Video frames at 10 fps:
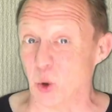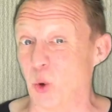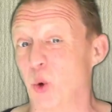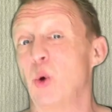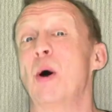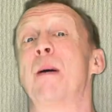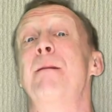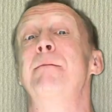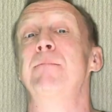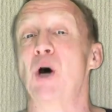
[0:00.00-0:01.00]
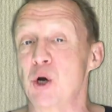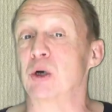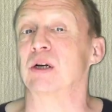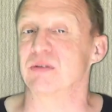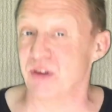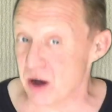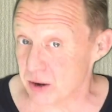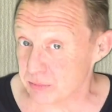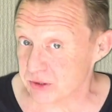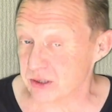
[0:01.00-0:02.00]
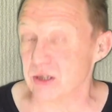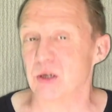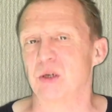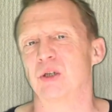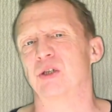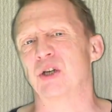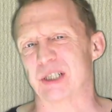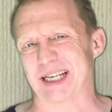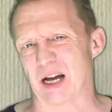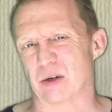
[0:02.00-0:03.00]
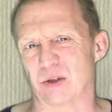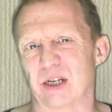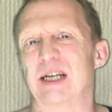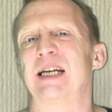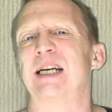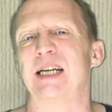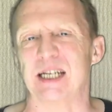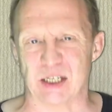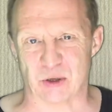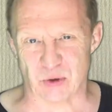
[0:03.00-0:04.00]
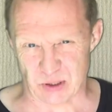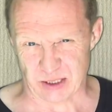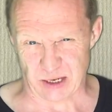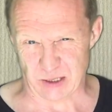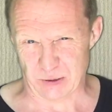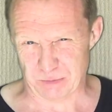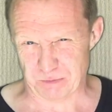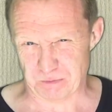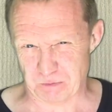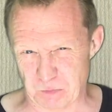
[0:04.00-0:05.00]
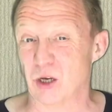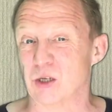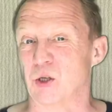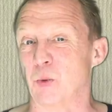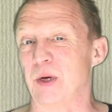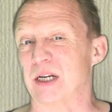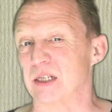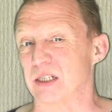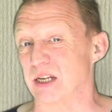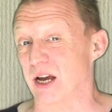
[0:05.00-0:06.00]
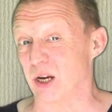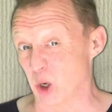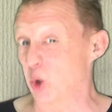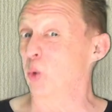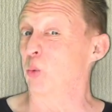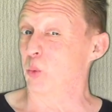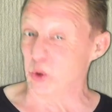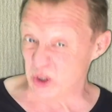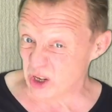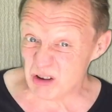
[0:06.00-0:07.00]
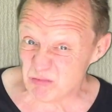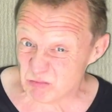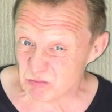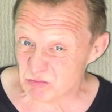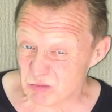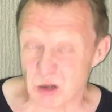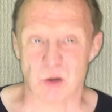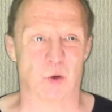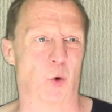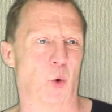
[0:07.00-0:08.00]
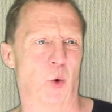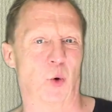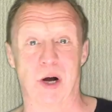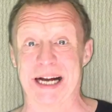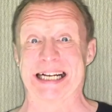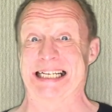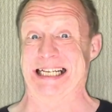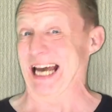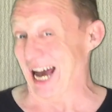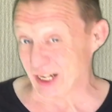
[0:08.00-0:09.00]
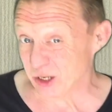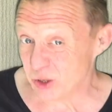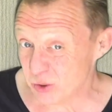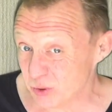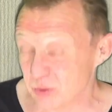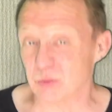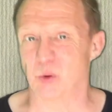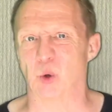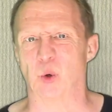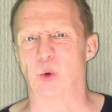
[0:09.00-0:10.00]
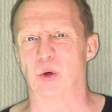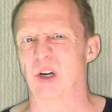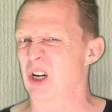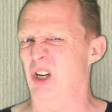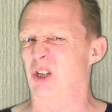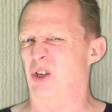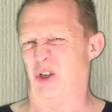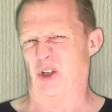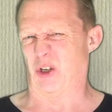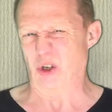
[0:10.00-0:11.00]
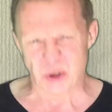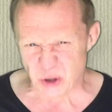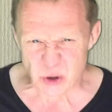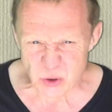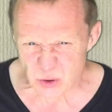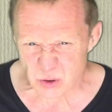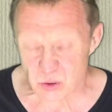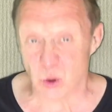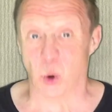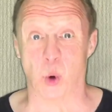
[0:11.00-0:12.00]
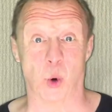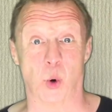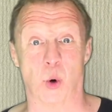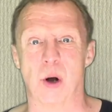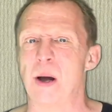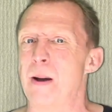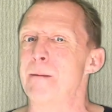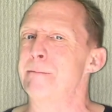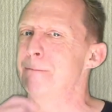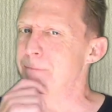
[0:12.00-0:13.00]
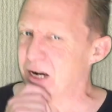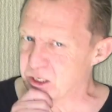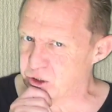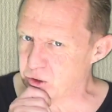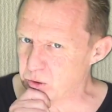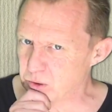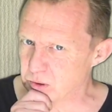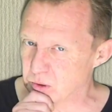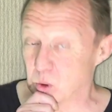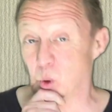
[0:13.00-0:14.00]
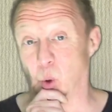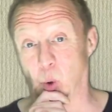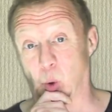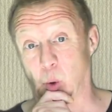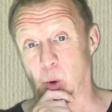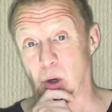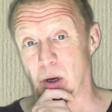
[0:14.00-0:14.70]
or modal verbs to sound interested. So we can say, would you? Or can you? Or should you? Or might you? Or